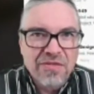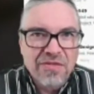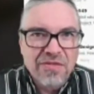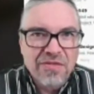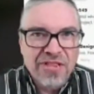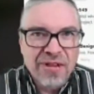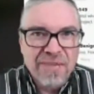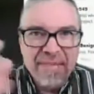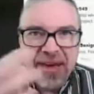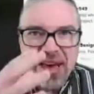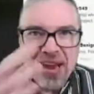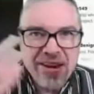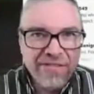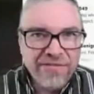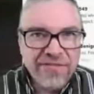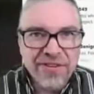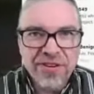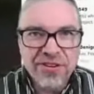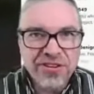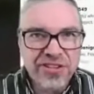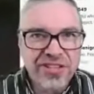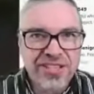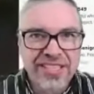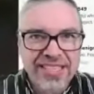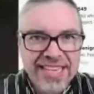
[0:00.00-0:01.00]
the
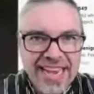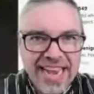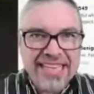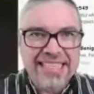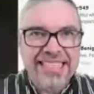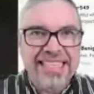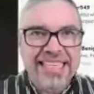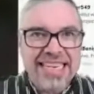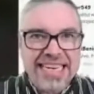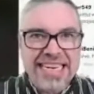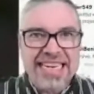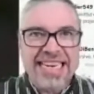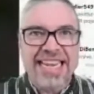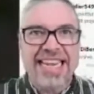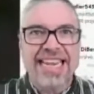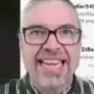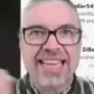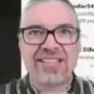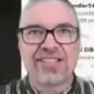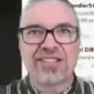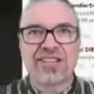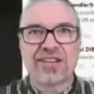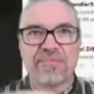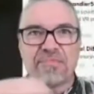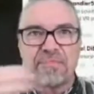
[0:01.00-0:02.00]
metaverse doesn't
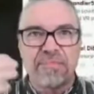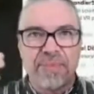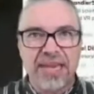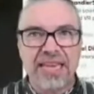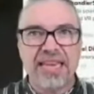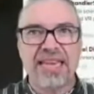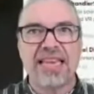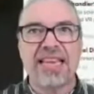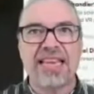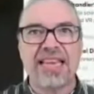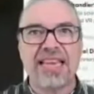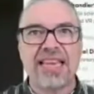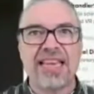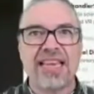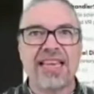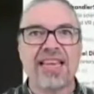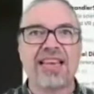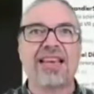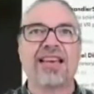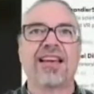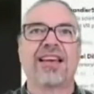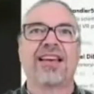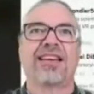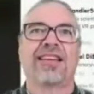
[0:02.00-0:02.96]
need to be